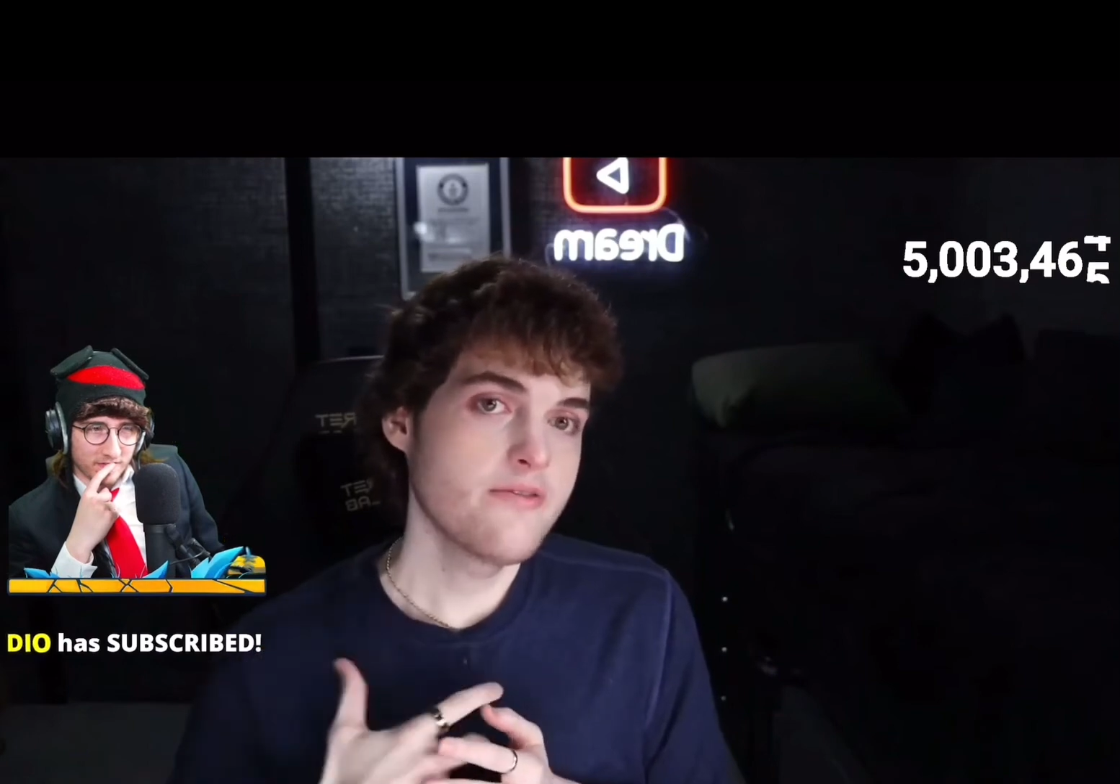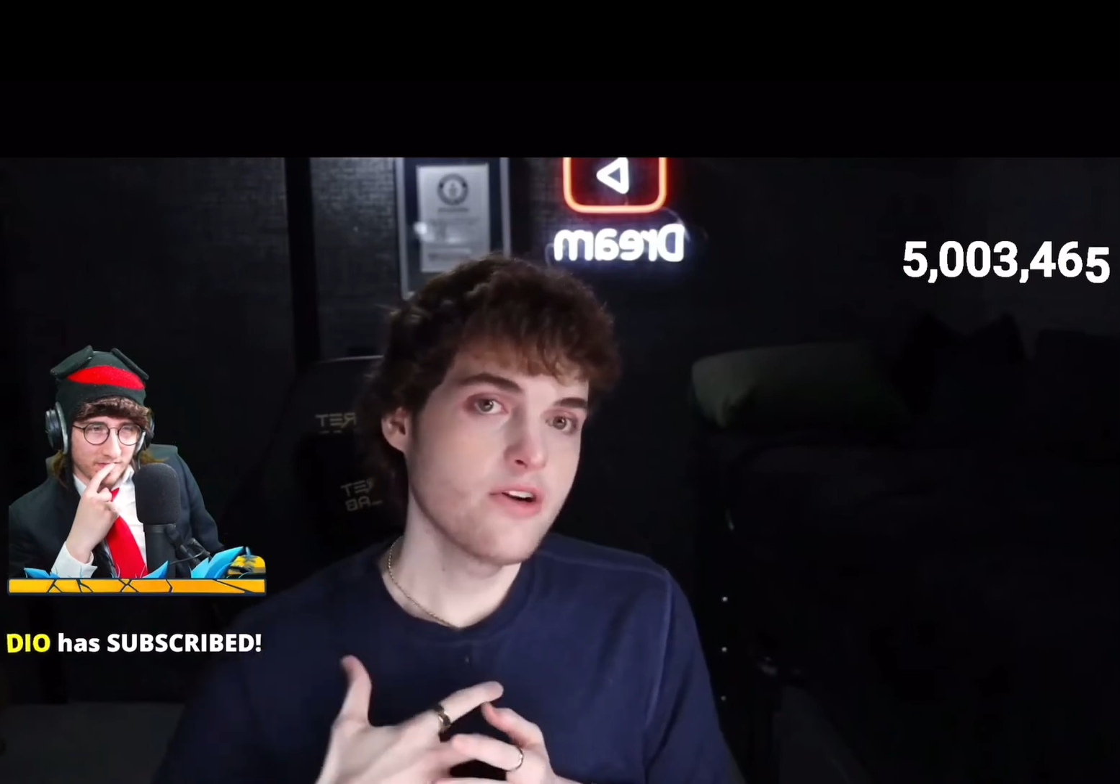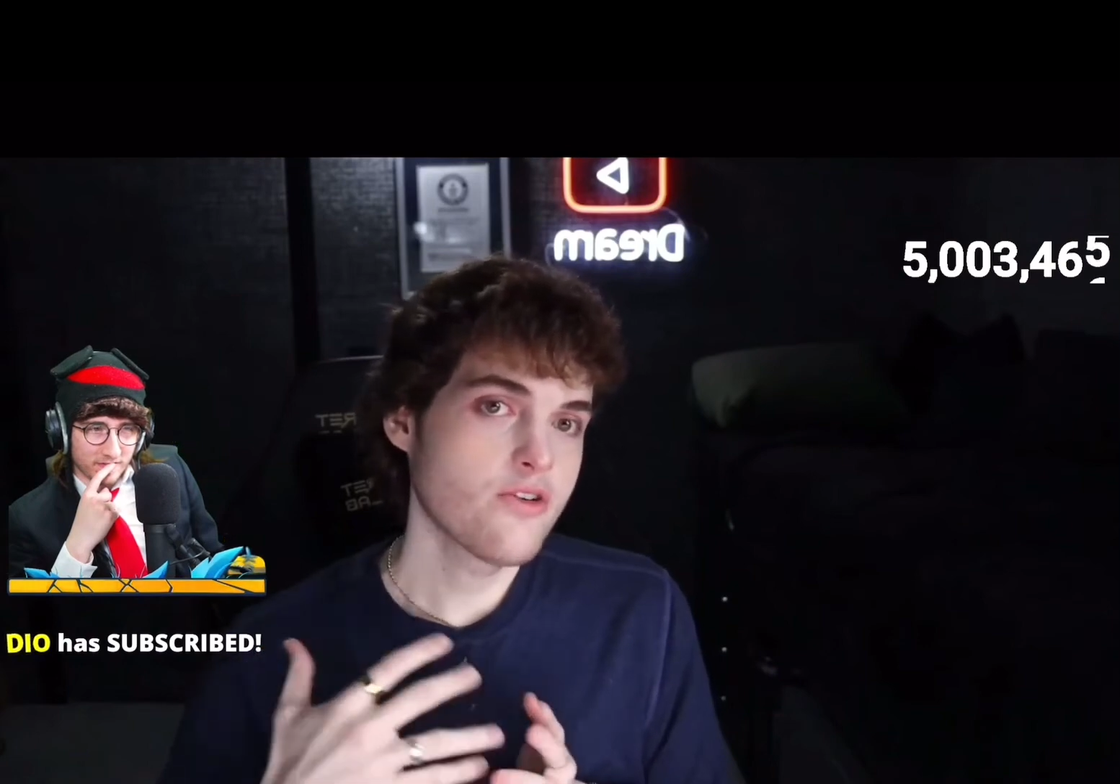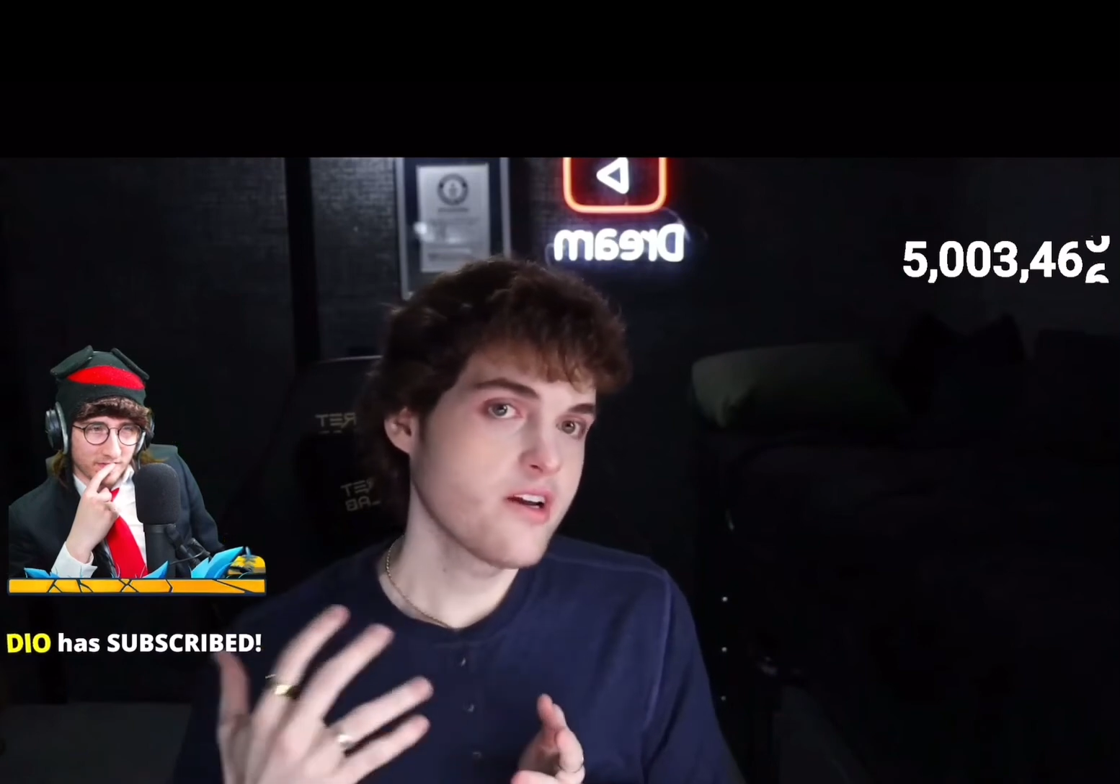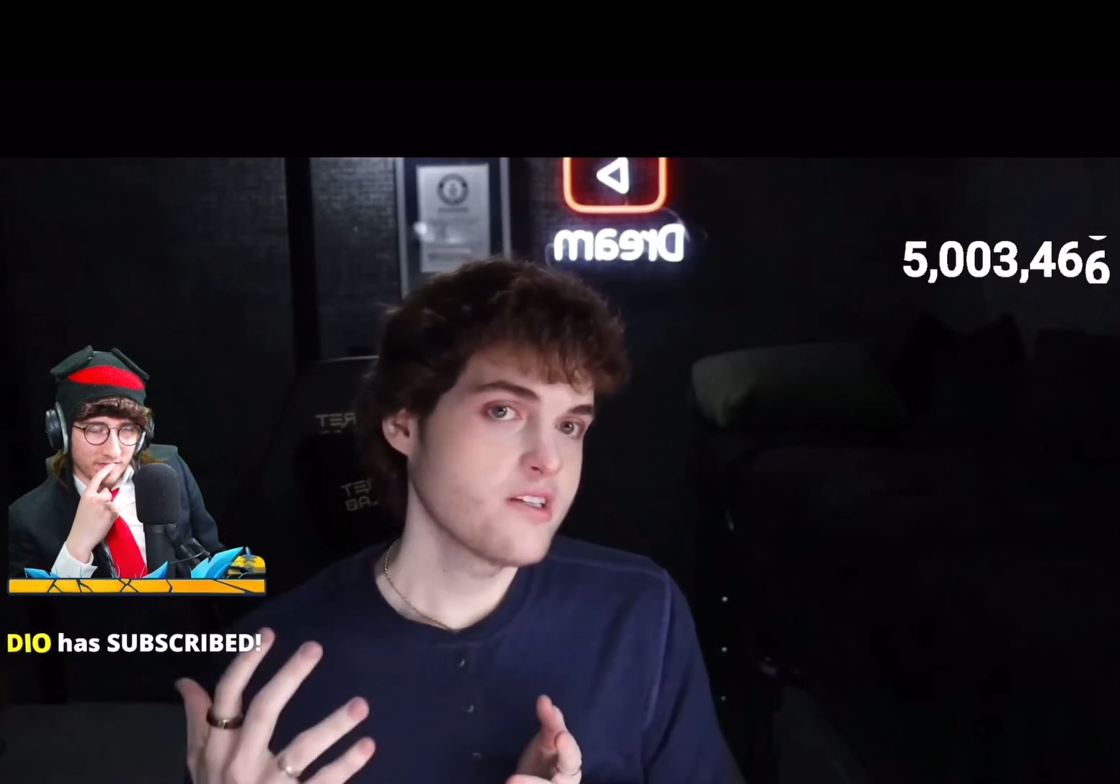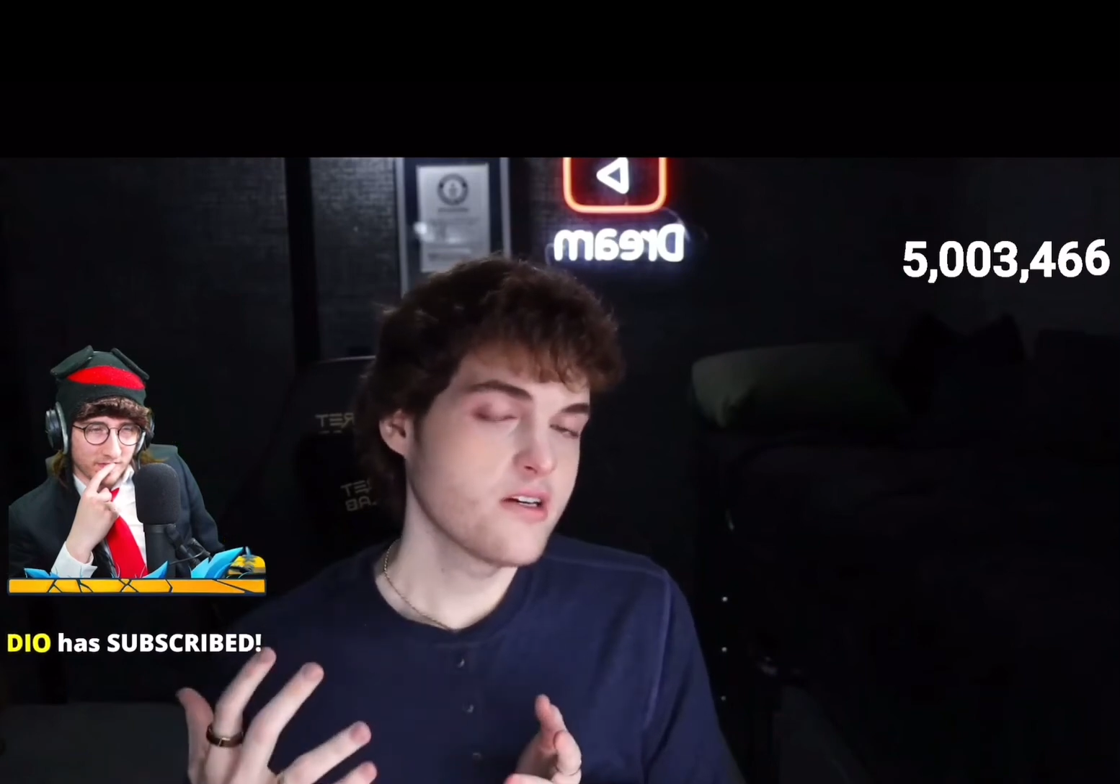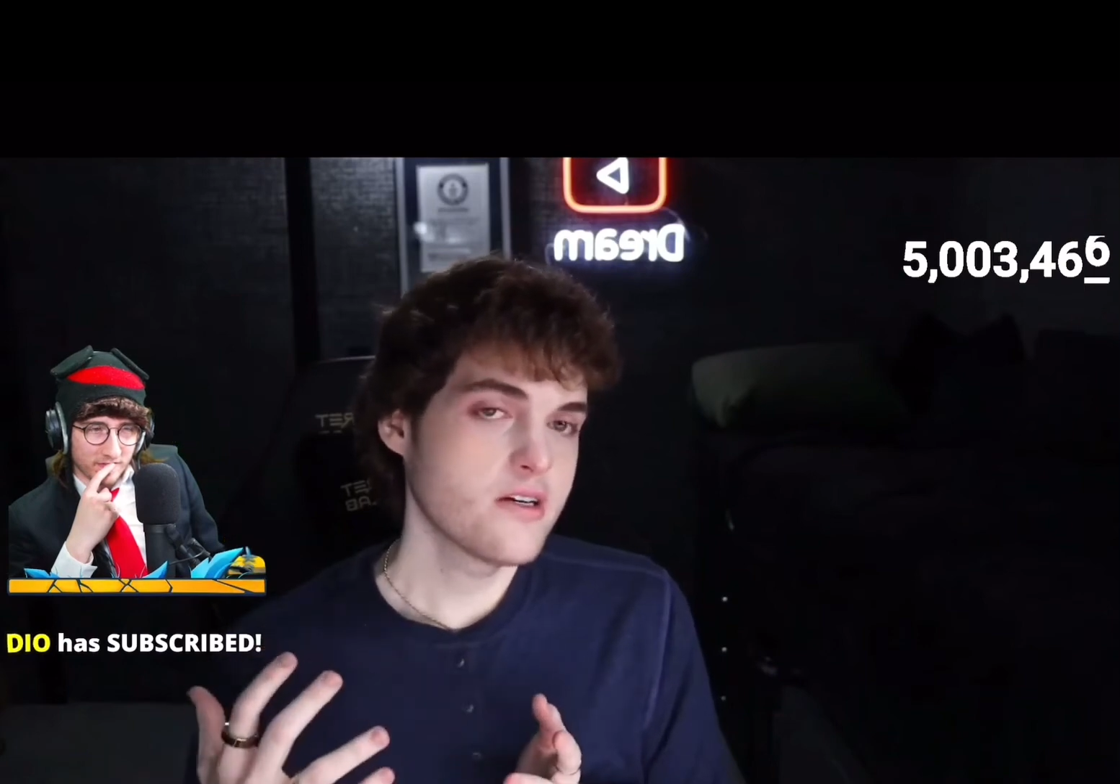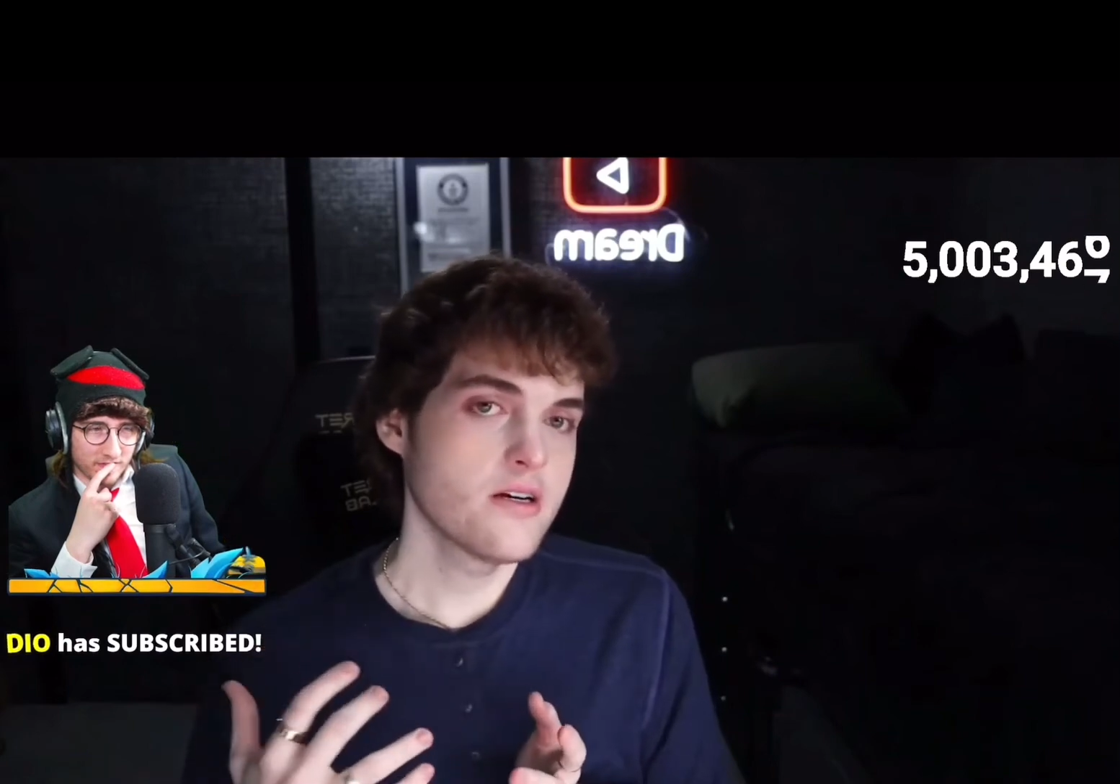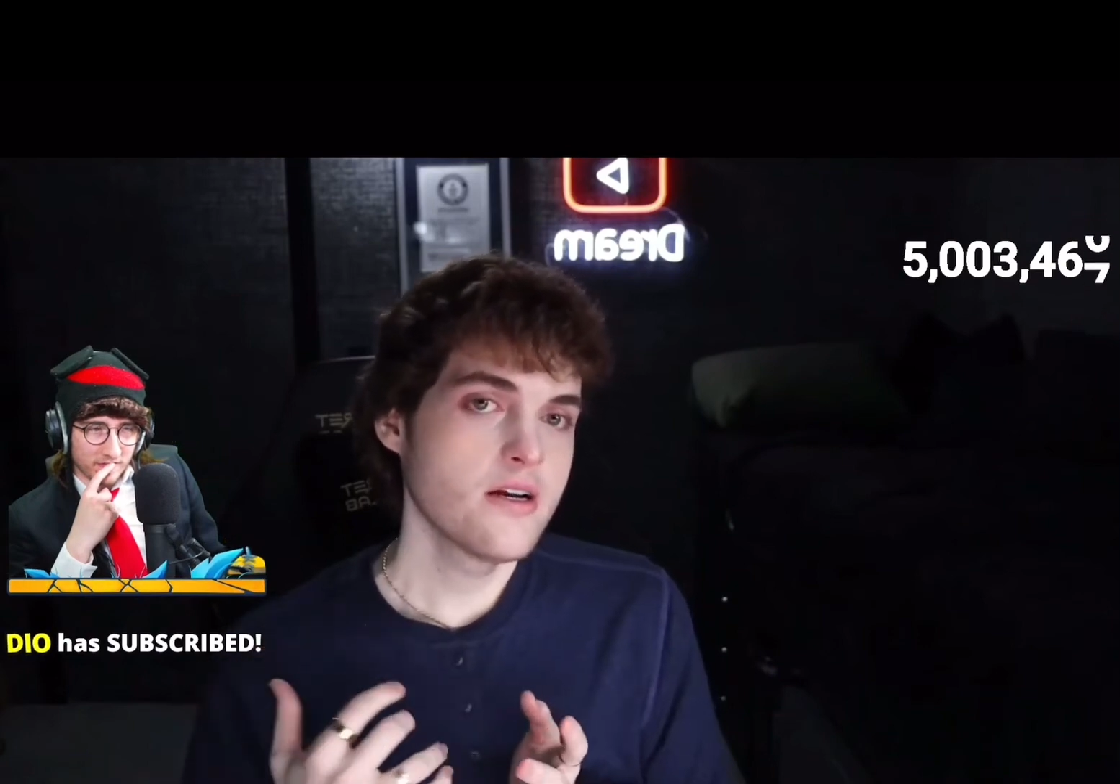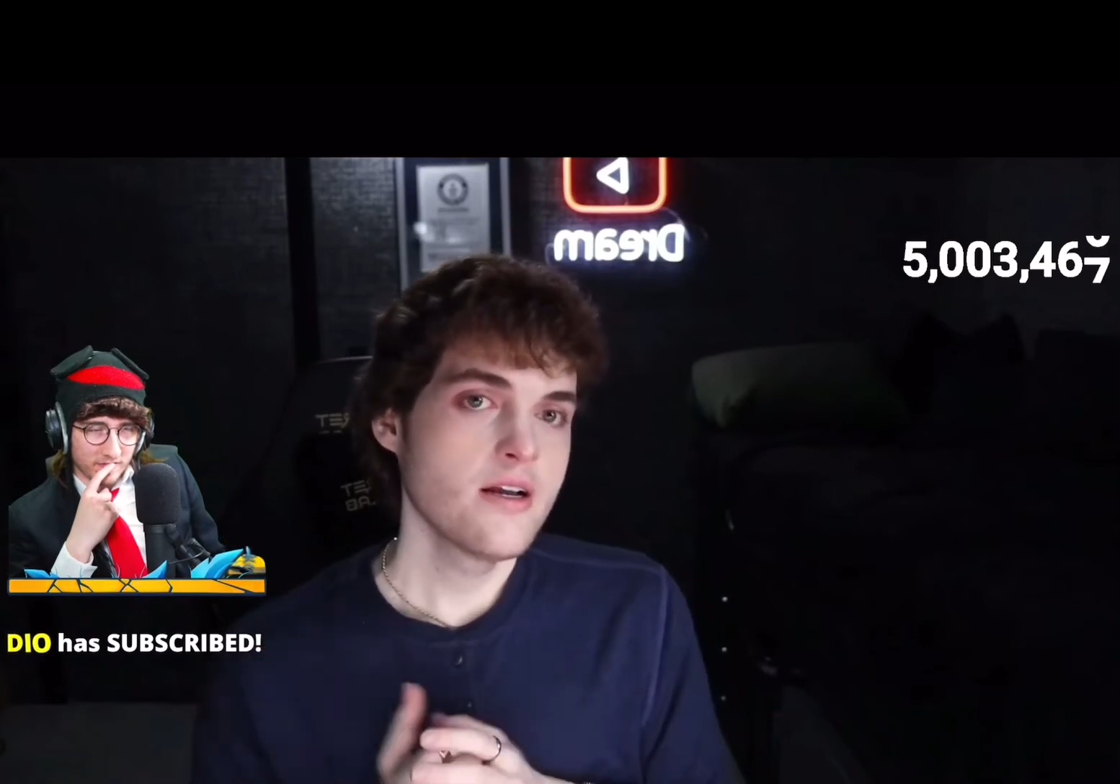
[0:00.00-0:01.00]
even
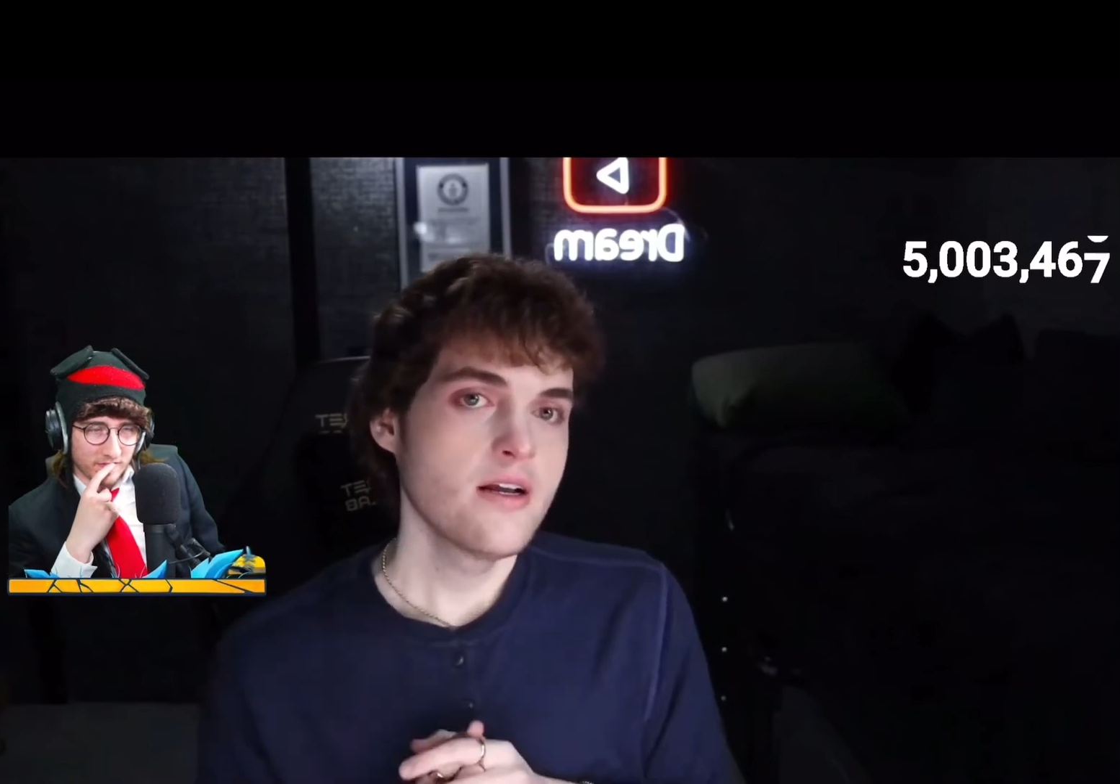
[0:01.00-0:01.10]
crazier,